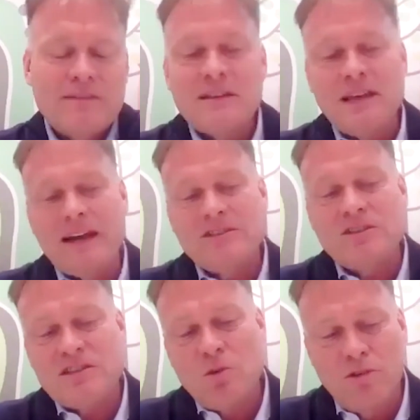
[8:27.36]

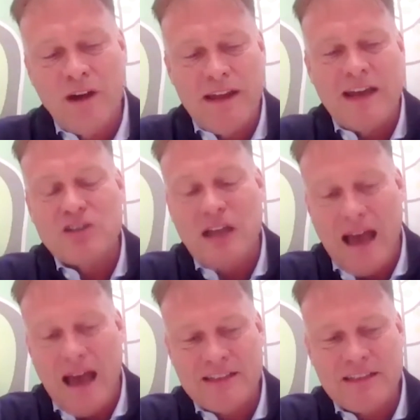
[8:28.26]
Tysys is already actually
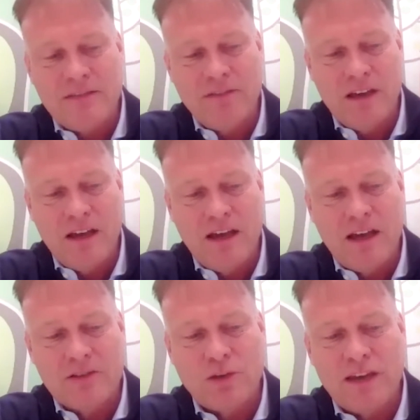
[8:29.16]
active
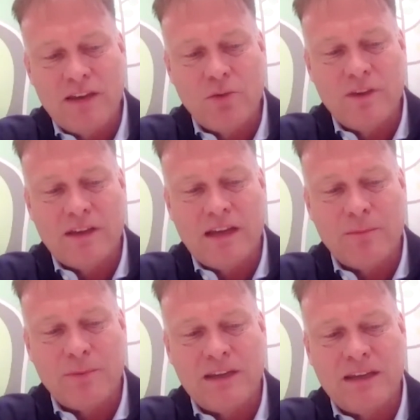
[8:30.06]
together with a
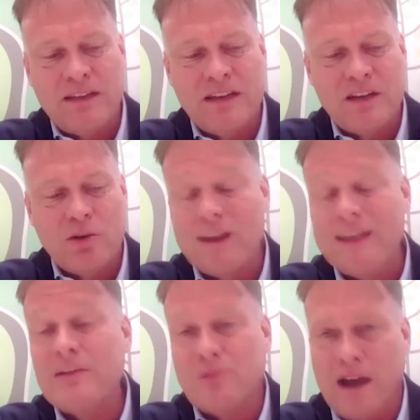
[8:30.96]
company in India called
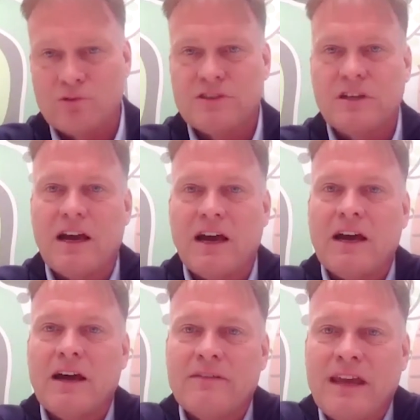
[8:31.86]
eRoute.
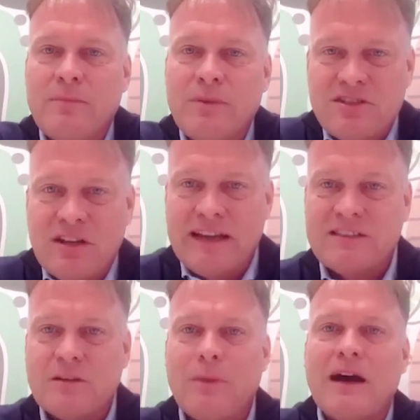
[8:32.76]
And they've been
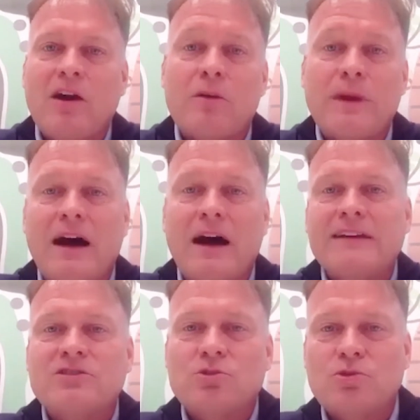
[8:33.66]
selected by
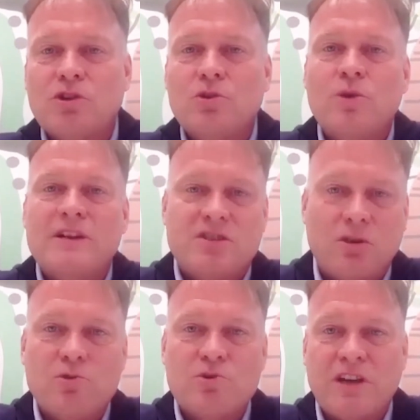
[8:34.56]
RBI to do a
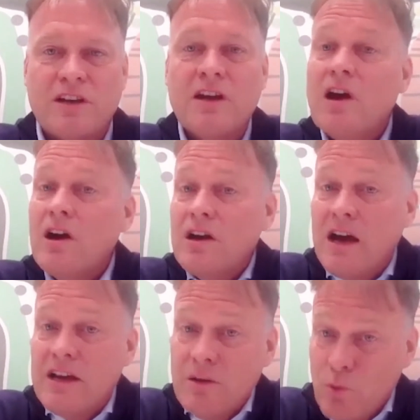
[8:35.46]
solution
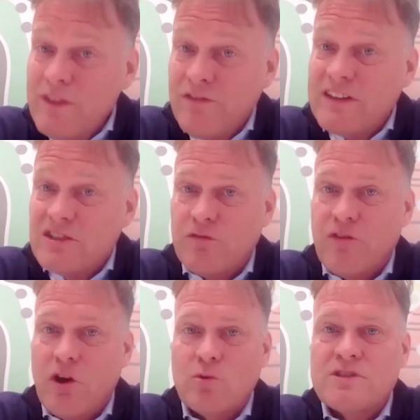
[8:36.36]
with feature
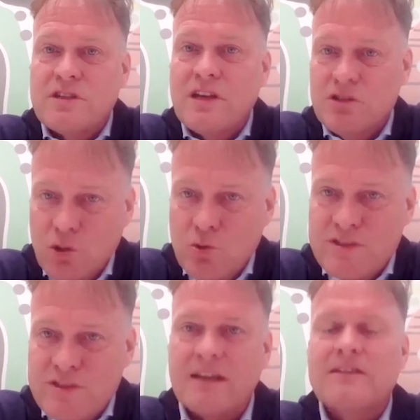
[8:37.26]
phones
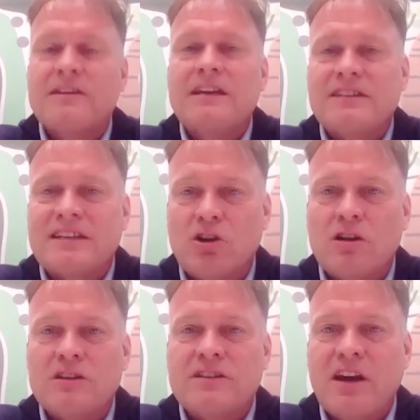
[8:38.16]
using the
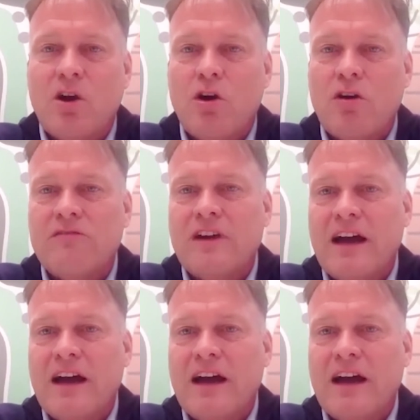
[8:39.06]
technology of